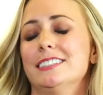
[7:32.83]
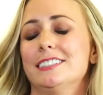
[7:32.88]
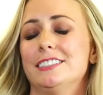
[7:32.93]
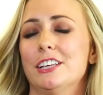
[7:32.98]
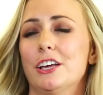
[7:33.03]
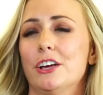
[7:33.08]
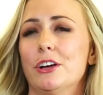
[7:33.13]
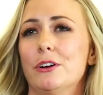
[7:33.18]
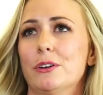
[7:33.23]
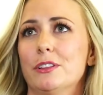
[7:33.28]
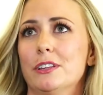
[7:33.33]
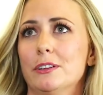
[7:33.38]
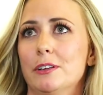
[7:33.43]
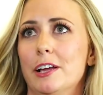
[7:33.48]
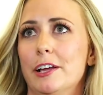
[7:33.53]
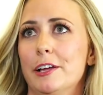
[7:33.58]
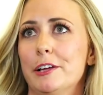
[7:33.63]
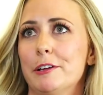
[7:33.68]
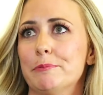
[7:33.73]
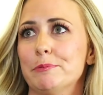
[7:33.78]

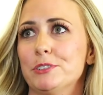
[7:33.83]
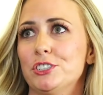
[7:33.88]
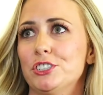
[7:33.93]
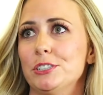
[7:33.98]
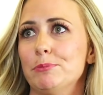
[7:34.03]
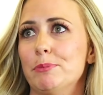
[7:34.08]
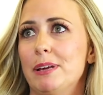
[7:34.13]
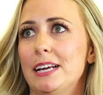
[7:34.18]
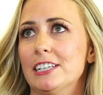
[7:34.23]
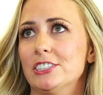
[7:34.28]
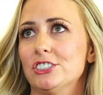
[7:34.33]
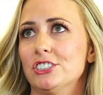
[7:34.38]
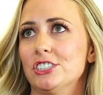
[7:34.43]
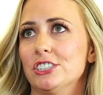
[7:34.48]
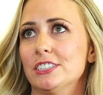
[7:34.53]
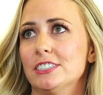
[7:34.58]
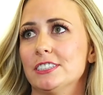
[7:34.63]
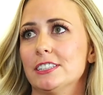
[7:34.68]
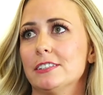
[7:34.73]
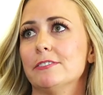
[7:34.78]
So she
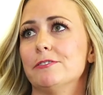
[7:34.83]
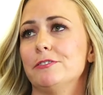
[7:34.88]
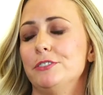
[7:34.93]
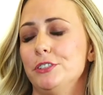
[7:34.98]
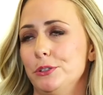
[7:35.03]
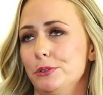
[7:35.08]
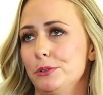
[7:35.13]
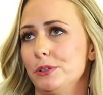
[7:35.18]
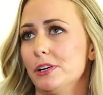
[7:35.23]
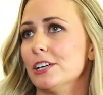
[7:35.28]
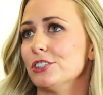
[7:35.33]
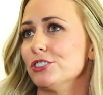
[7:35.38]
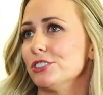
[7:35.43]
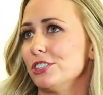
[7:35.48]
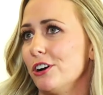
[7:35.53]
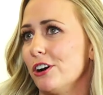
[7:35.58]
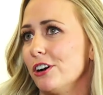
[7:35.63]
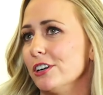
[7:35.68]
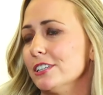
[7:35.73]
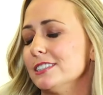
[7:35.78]
manages a few
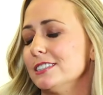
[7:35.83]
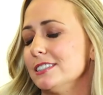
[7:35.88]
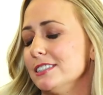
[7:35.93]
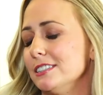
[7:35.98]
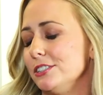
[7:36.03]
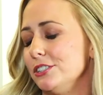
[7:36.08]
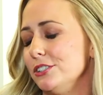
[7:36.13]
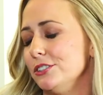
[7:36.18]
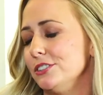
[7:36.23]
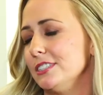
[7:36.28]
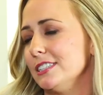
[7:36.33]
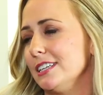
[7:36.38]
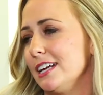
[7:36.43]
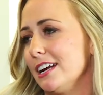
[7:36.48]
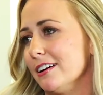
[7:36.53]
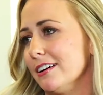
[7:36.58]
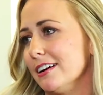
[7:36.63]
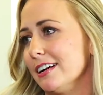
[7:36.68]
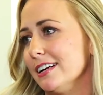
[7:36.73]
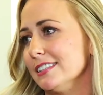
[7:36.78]
country artists in the Houston
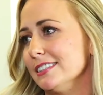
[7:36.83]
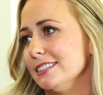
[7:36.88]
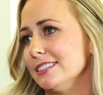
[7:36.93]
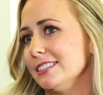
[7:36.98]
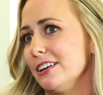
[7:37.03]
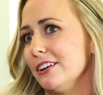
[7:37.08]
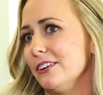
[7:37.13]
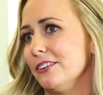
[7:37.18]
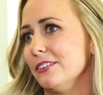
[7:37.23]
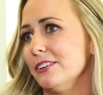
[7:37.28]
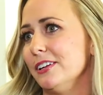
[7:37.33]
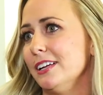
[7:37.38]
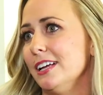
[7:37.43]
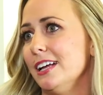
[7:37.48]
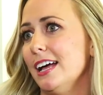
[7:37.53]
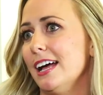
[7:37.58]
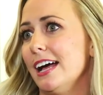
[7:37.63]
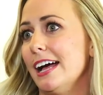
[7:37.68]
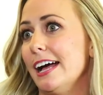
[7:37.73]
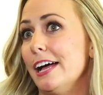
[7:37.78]
area, and so
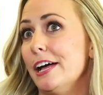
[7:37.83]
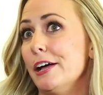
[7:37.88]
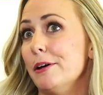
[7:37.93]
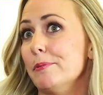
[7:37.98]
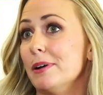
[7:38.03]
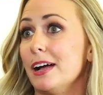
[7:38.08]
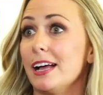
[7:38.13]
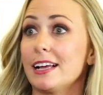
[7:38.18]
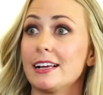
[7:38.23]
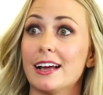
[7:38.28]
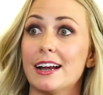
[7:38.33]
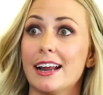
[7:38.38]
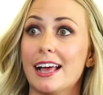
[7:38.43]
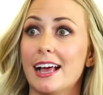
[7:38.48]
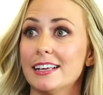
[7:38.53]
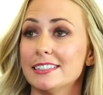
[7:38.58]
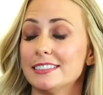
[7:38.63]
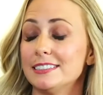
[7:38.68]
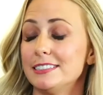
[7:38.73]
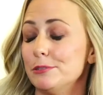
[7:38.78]
I got
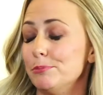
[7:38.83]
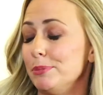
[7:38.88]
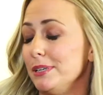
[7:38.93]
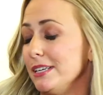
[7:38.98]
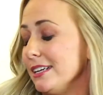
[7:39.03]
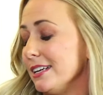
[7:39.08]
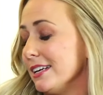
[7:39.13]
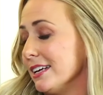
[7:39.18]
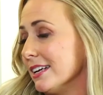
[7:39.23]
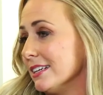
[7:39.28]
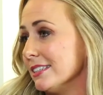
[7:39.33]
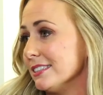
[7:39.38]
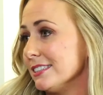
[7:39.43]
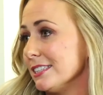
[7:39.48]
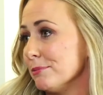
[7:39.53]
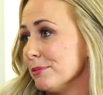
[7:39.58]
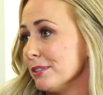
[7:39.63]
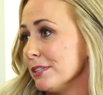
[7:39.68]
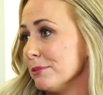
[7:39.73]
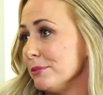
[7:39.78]
asked to be in
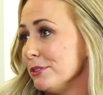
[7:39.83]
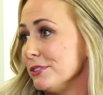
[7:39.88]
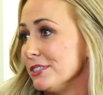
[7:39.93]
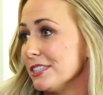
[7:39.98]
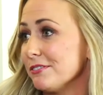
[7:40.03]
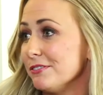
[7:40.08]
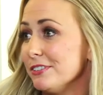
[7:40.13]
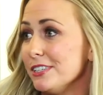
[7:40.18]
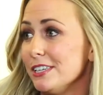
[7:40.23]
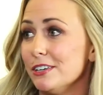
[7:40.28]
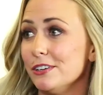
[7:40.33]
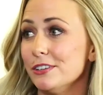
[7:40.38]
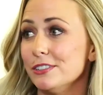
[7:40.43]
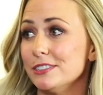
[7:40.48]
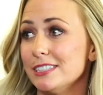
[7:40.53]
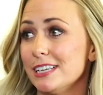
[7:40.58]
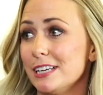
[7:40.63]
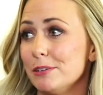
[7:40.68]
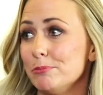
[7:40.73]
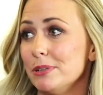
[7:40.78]
some of the music
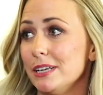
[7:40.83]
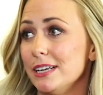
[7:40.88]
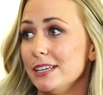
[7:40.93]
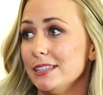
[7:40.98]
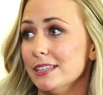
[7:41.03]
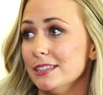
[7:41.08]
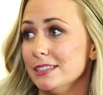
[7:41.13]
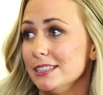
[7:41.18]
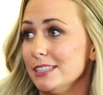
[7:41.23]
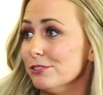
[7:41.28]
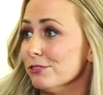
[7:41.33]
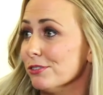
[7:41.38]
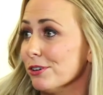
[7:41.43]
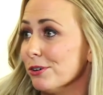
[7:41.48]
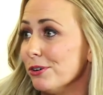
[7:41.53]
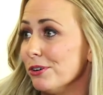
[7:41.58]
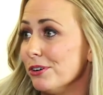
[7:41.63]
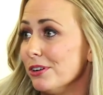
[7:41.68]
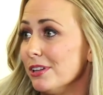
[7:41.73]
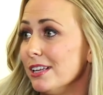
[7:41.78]
videos, and I played the lead
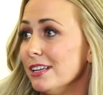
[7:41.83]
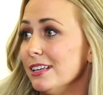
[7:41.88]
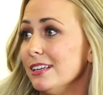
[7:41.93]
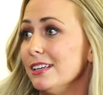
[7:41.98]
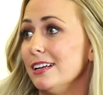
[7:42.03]
role.